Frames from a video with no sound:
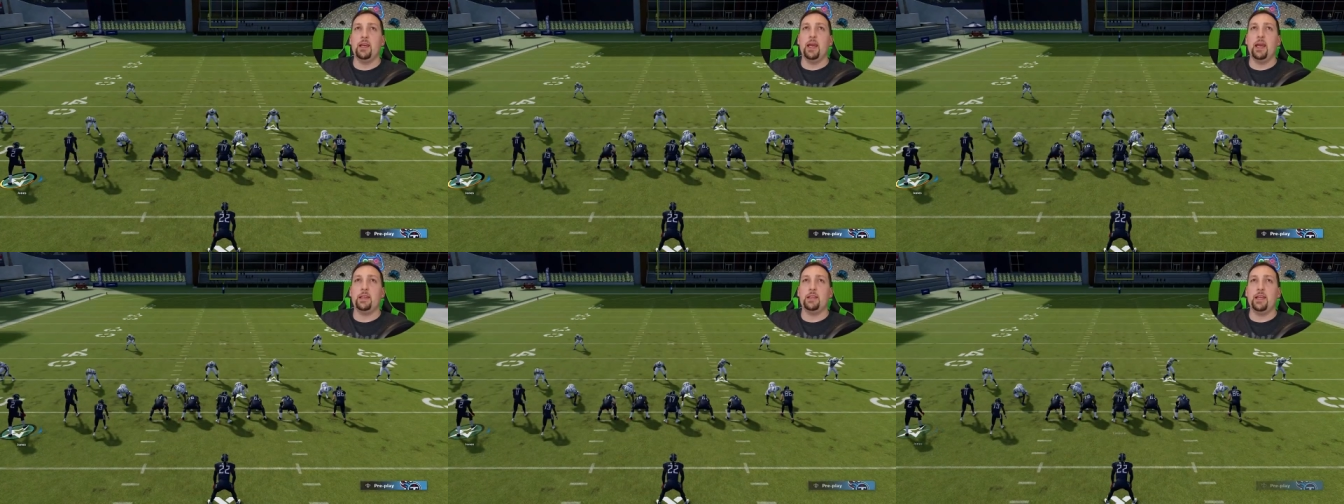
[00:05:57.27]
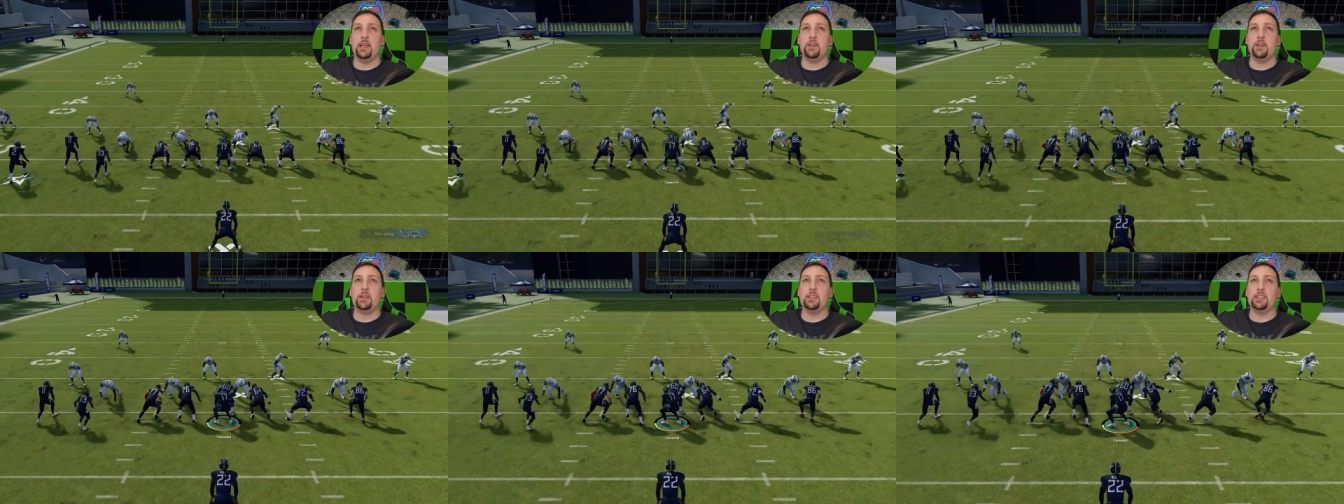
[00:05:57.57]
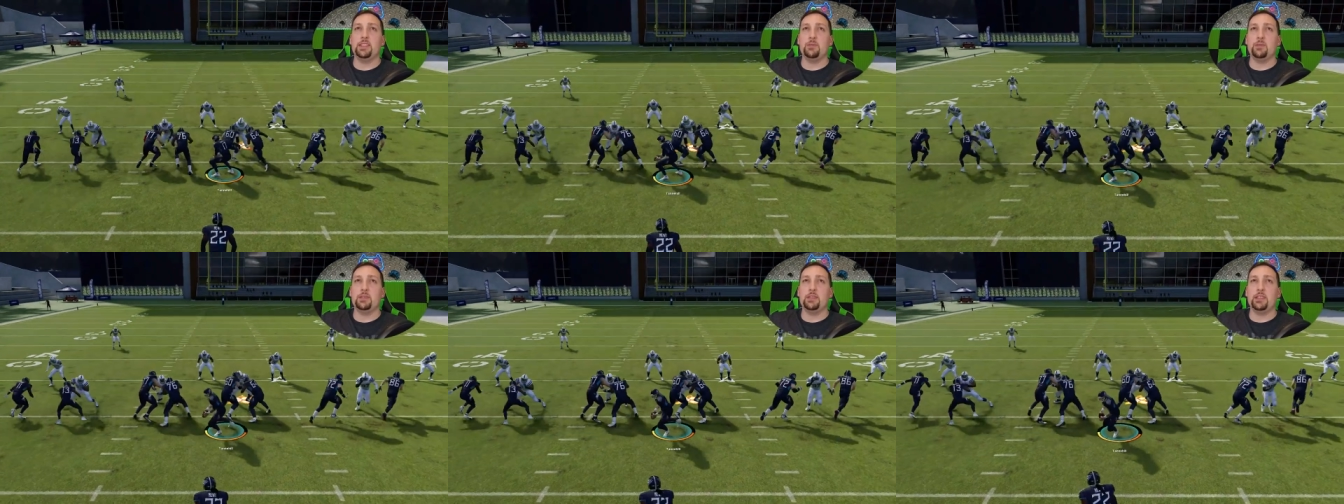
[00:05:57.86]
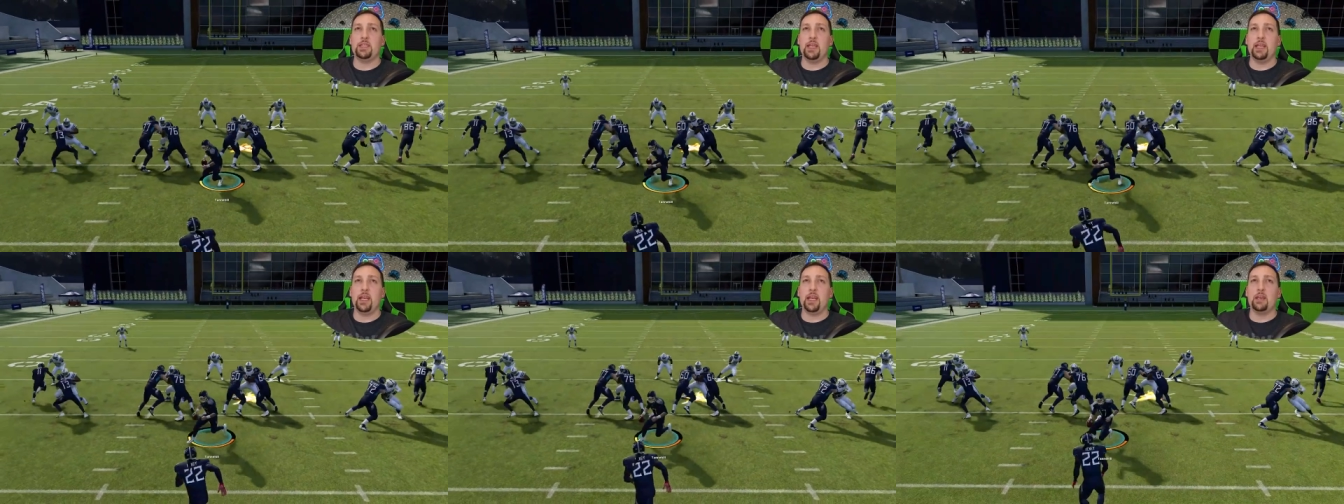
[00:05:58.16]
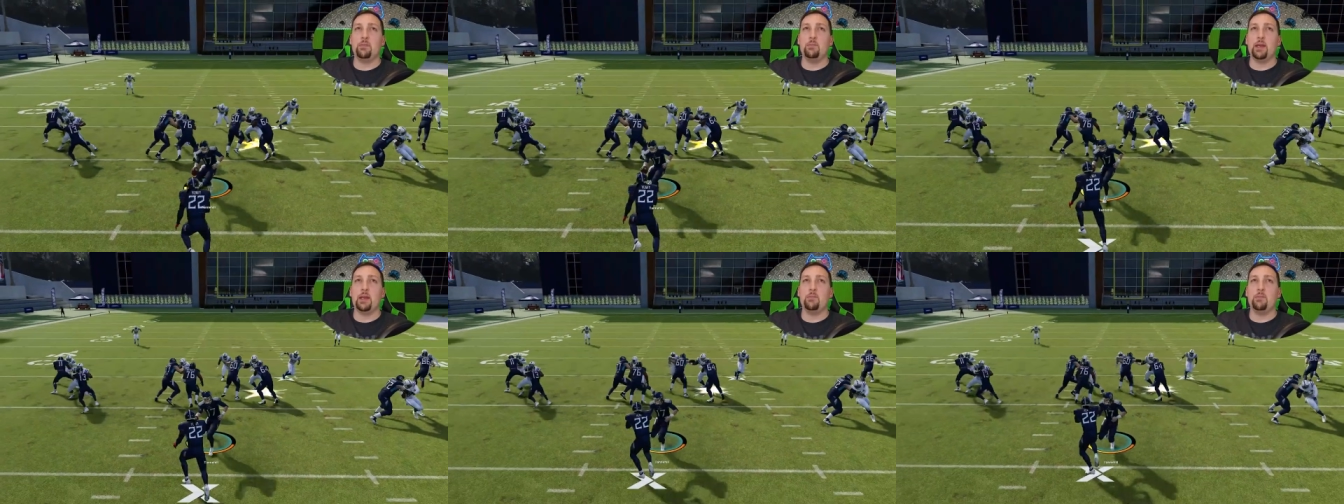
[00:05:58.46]
And then you can see once again I
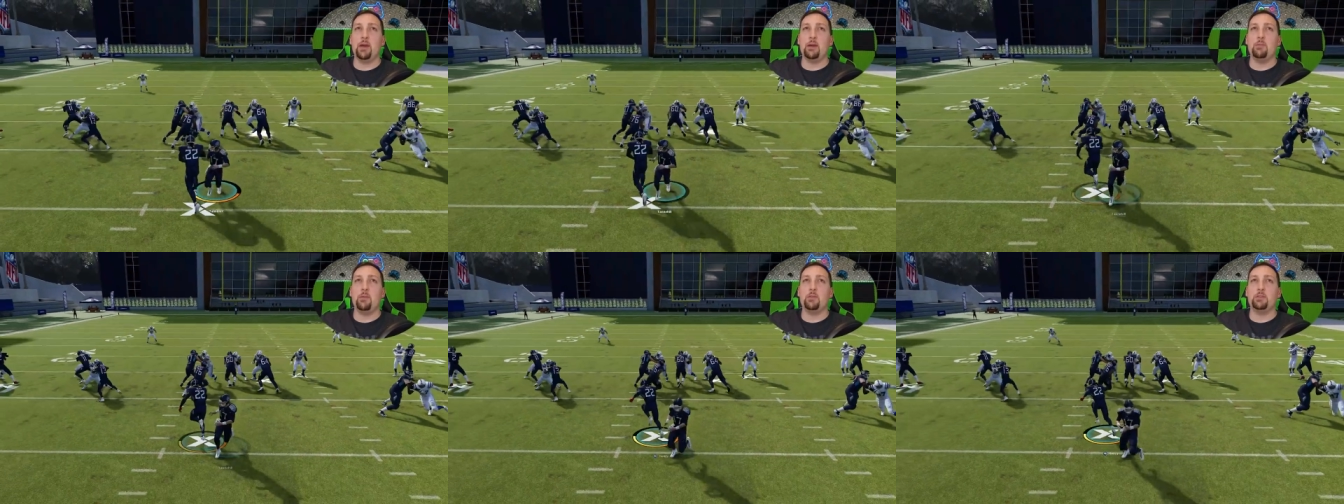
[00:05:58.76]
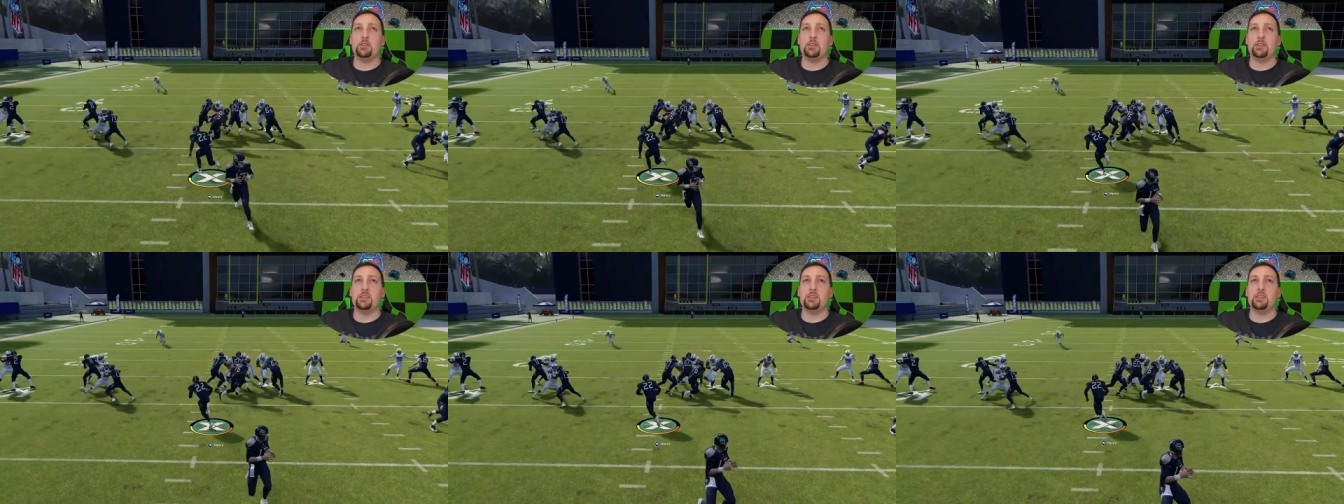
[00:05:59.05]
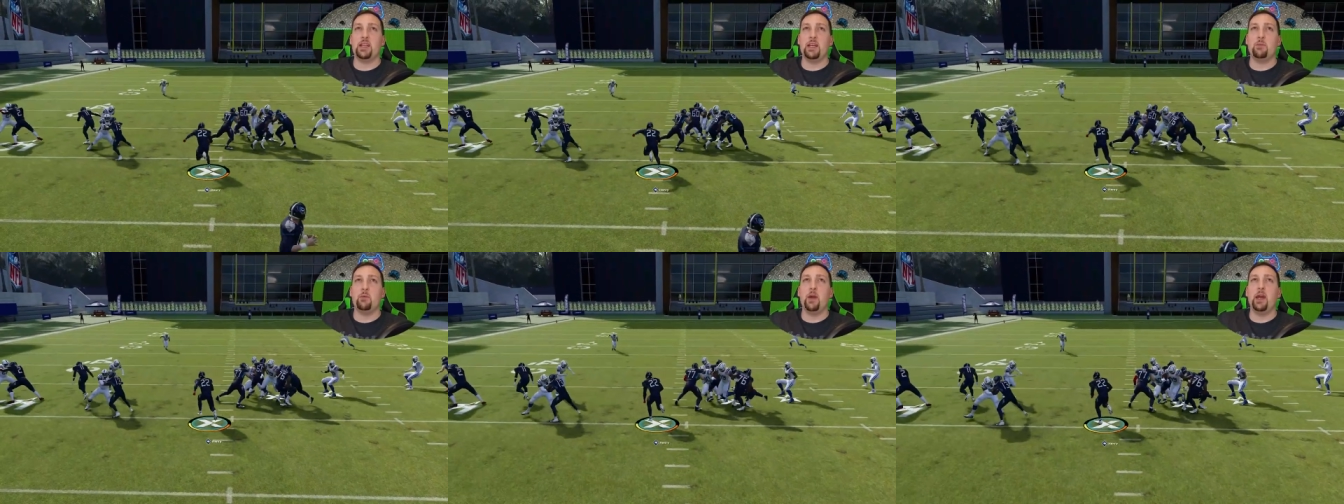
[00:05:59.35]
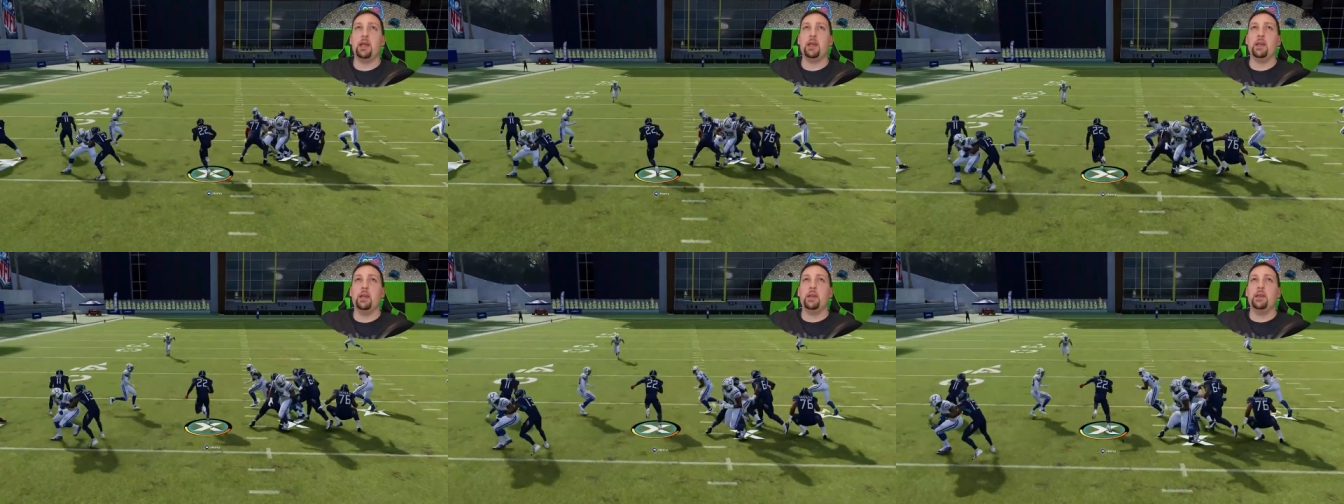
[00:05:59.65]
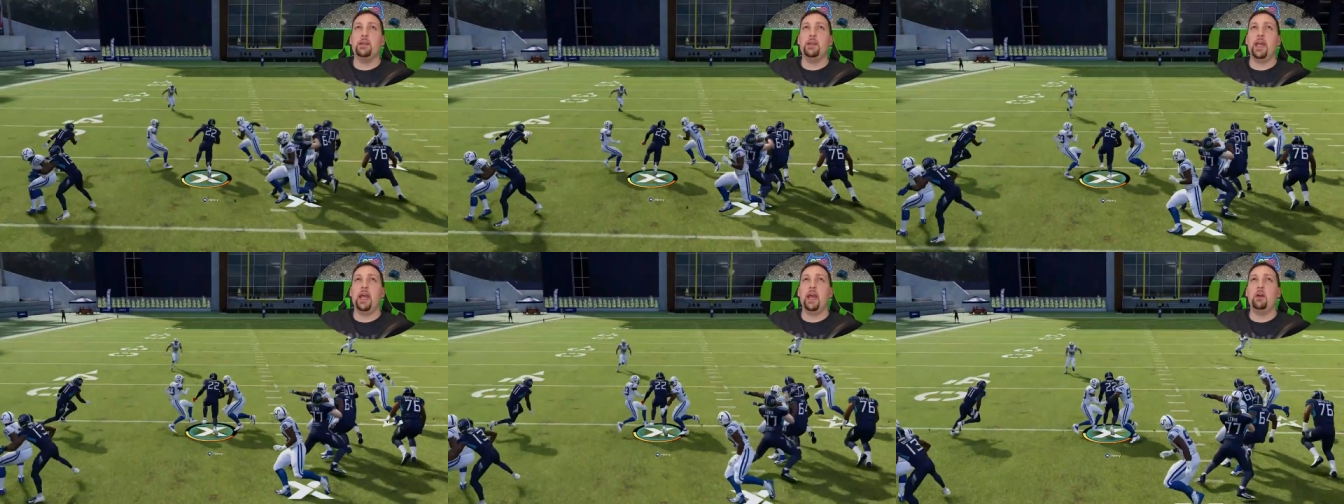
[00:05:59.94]
can make my motions the same way.
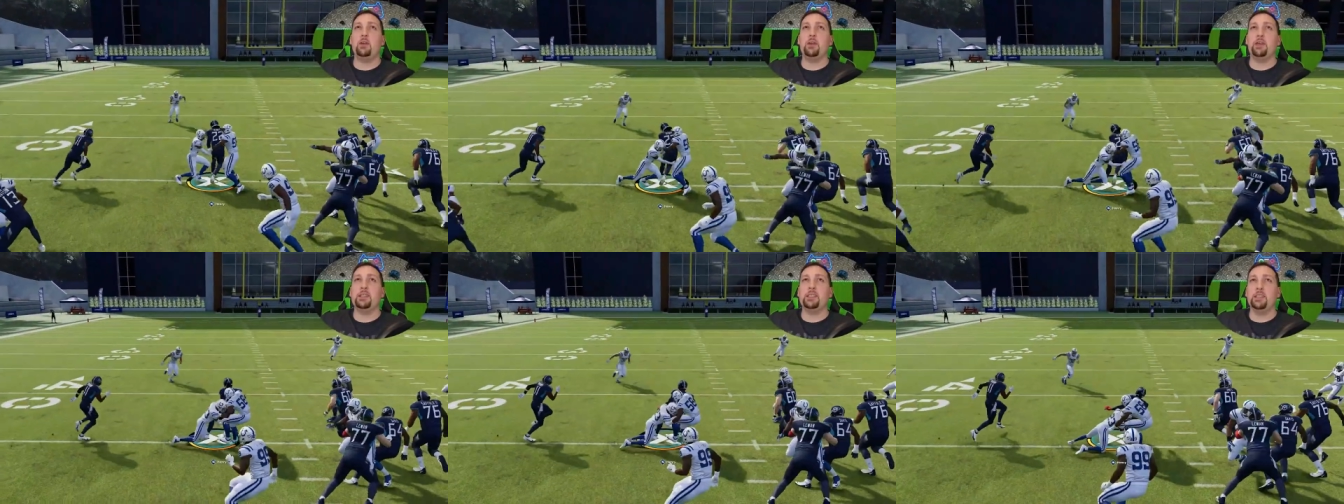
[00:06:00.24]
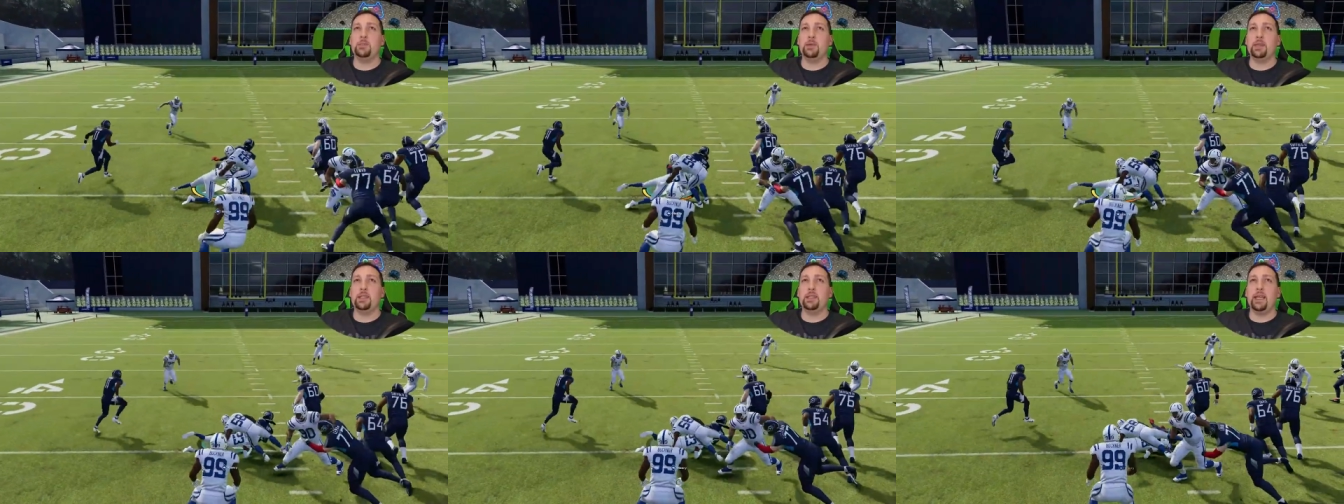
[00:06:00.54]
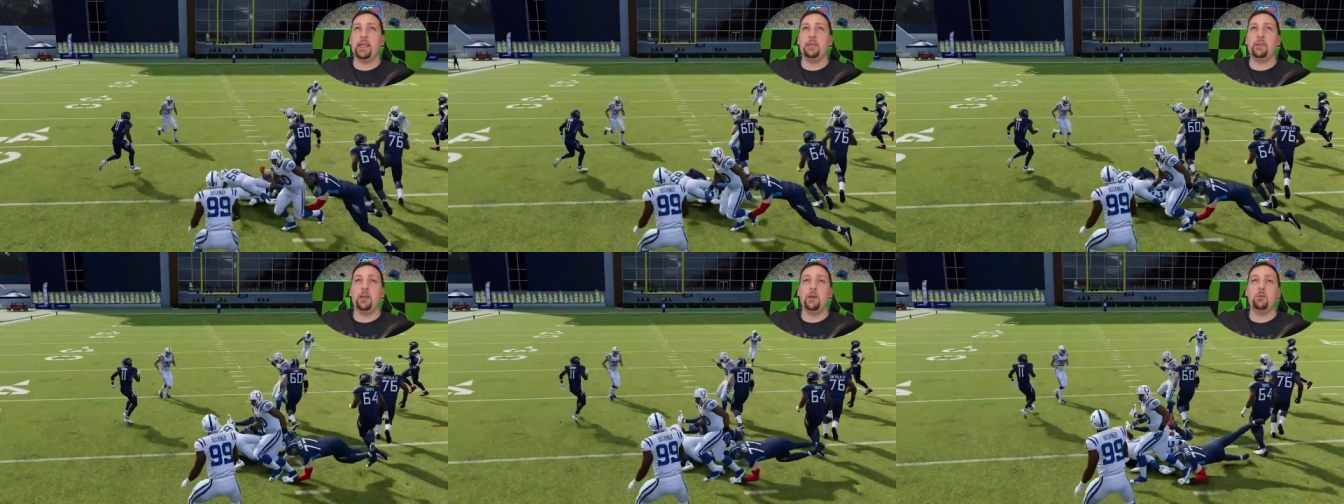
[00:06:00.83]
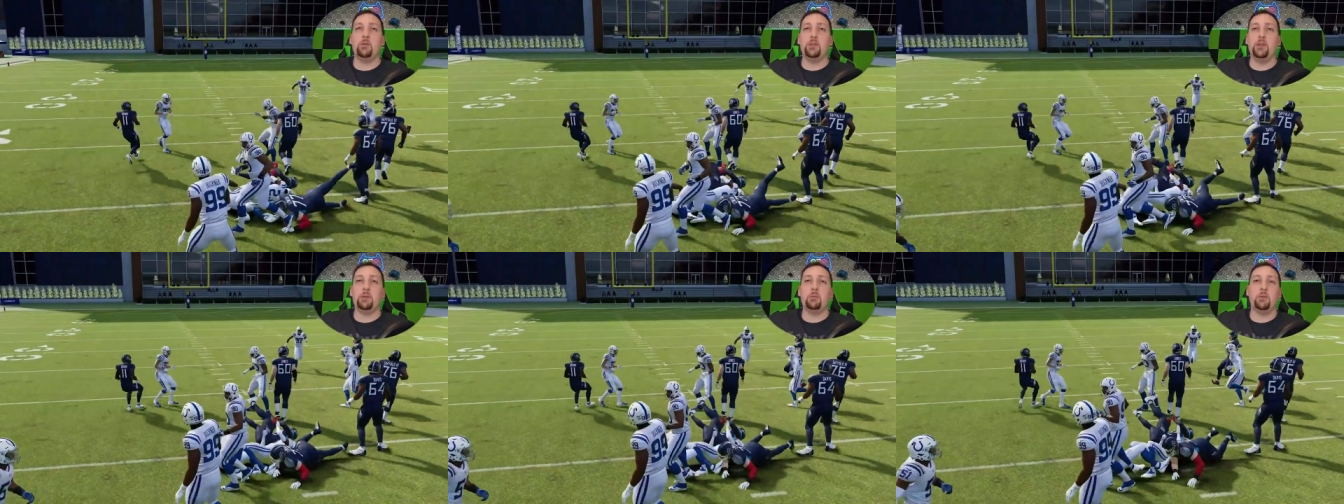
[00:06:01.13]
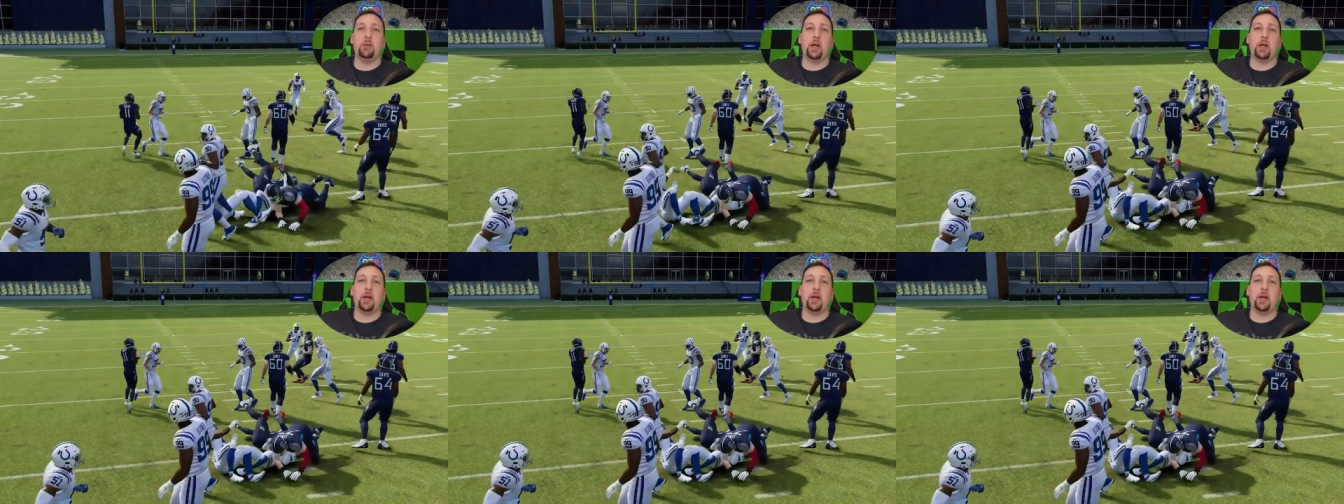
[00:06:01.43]
Now you can see we get that double team